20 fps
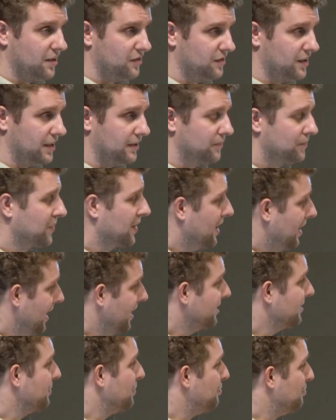testing.
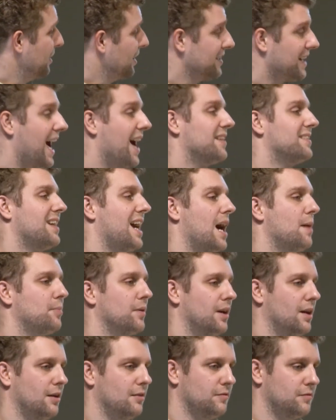It's built on
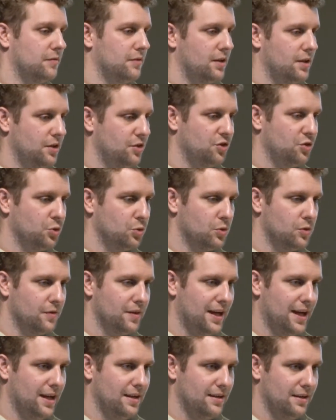top of a
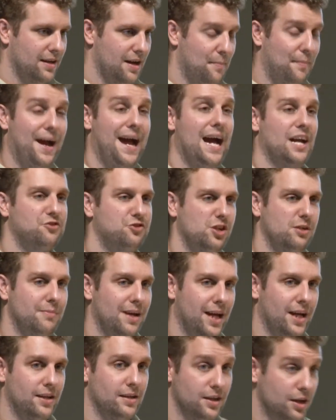tool that Apache
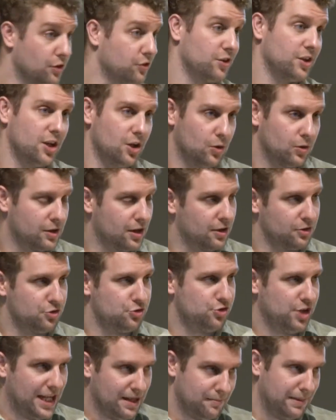made years ago
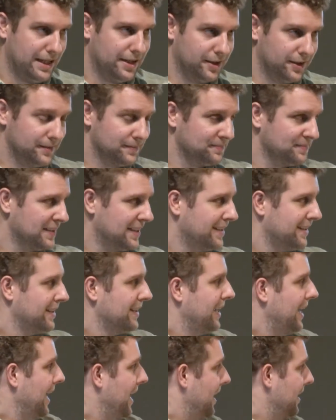called JMeter.
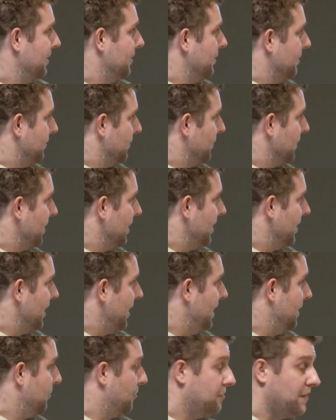And
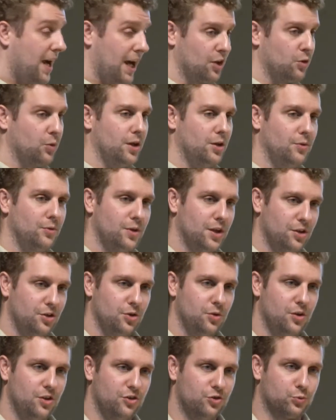in effect, what you can
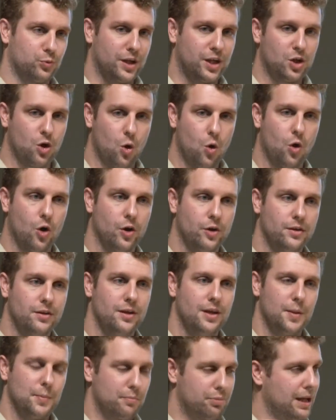do is
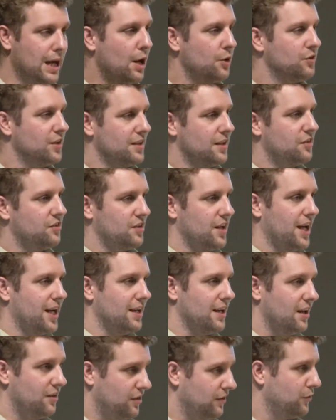record browsing the
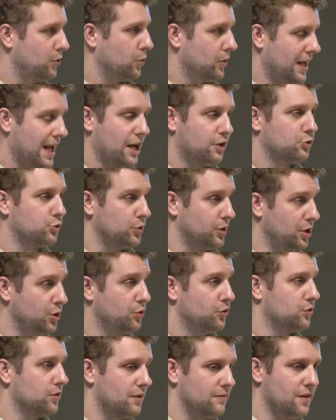site as if you were an actual
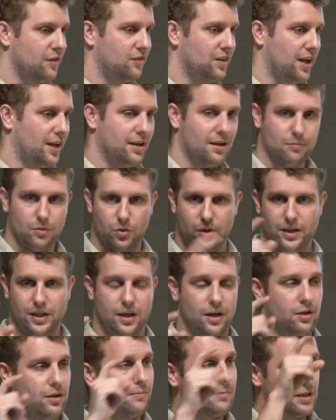user of the site. I'm going
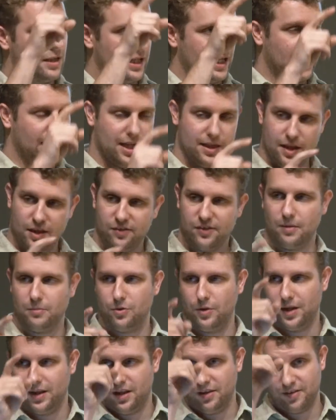here, I'm clicking on this,
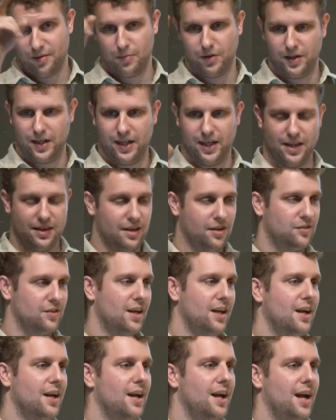I'm doing this, I'm looking at
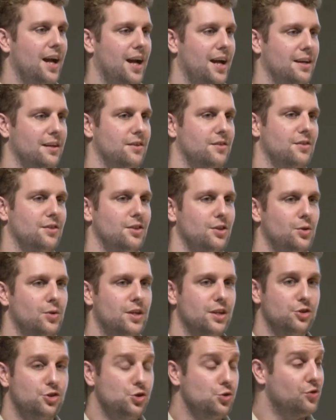this. And you
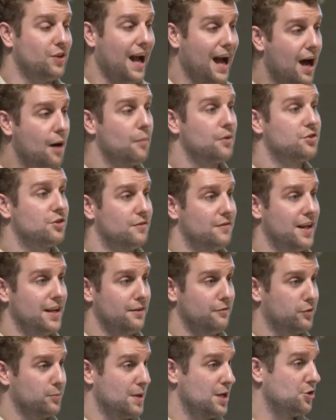can choose how much of
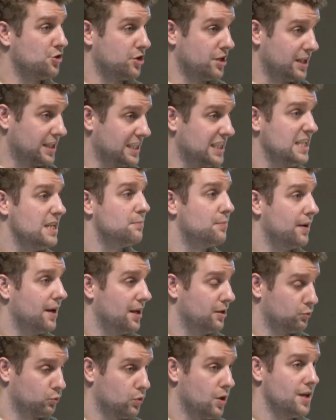that information to keep
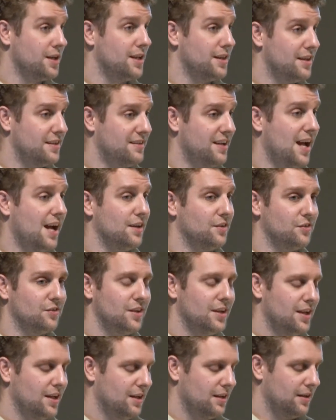and run in the
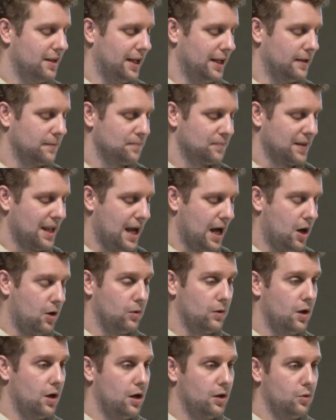test. Like,
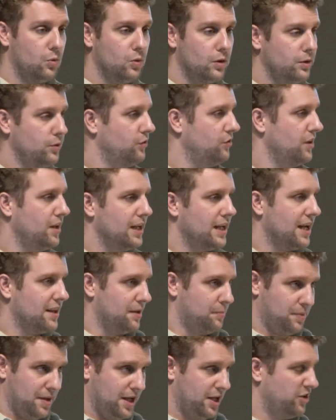how long were you sitting
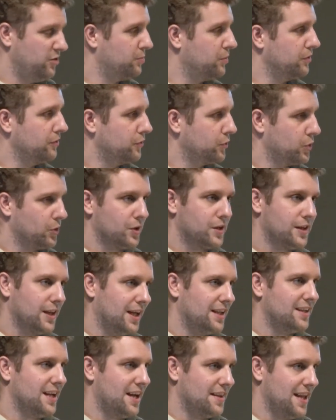on the page before you
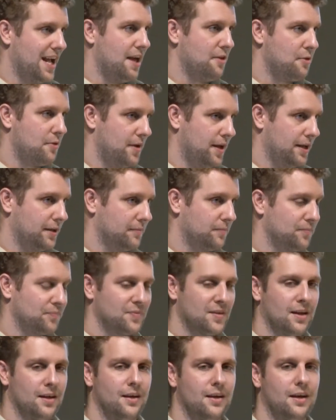clicked on that thing?
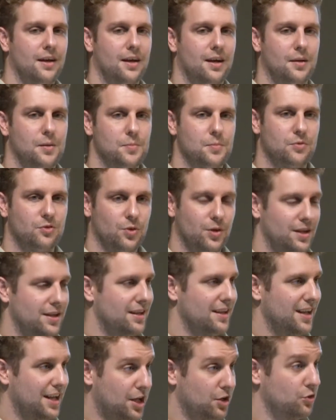So
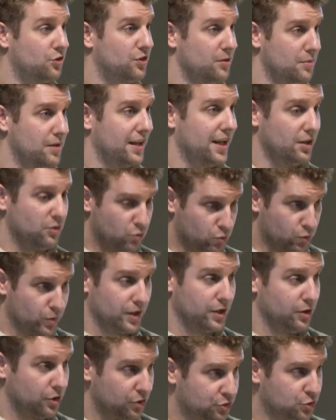it can simulate
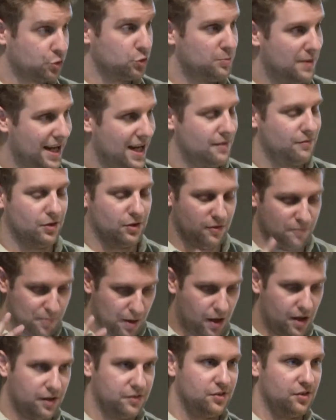real, true behavior of
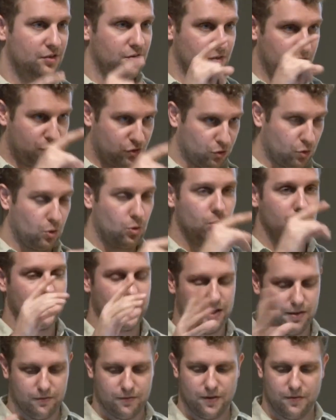pauses, of
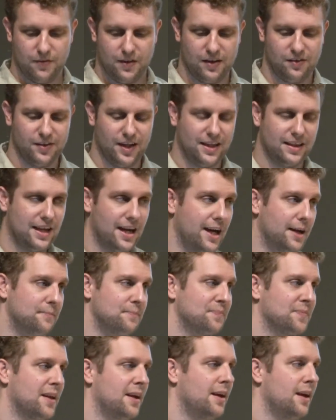scrolling, of things like
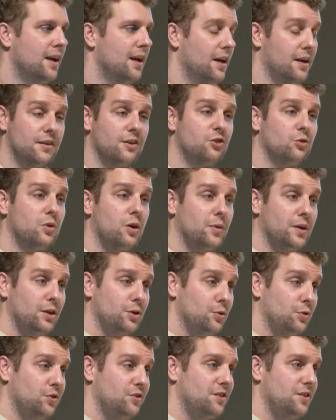that. This is what we
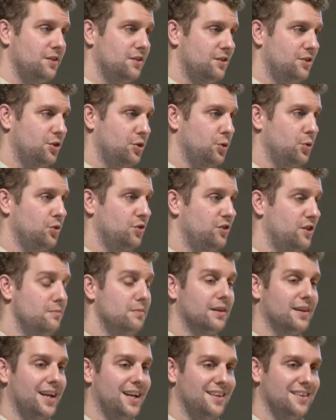used to
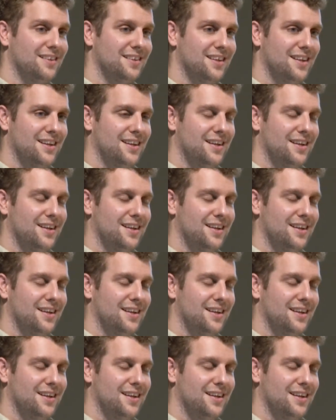simulate